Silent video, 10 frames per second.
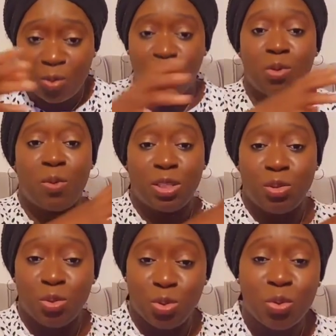you know,
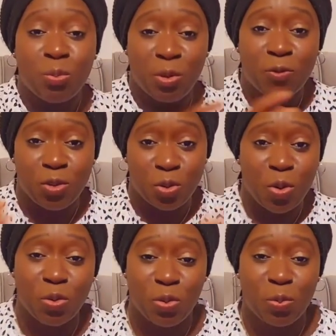what you do before you
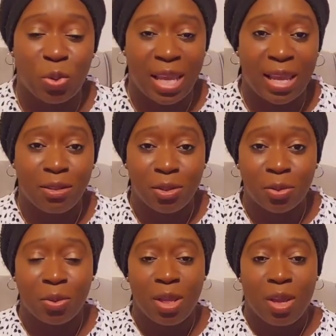go to prayer, you
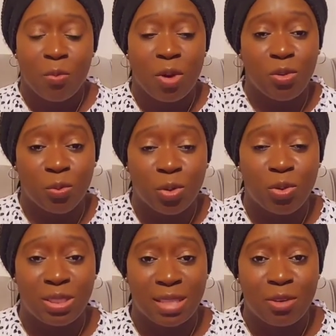know, when you want
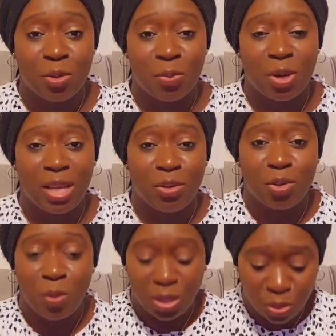to start your prayer, you
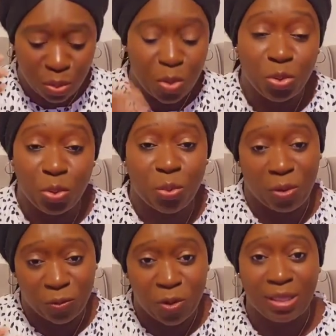know what you go through
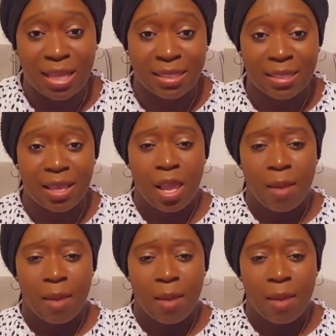before that.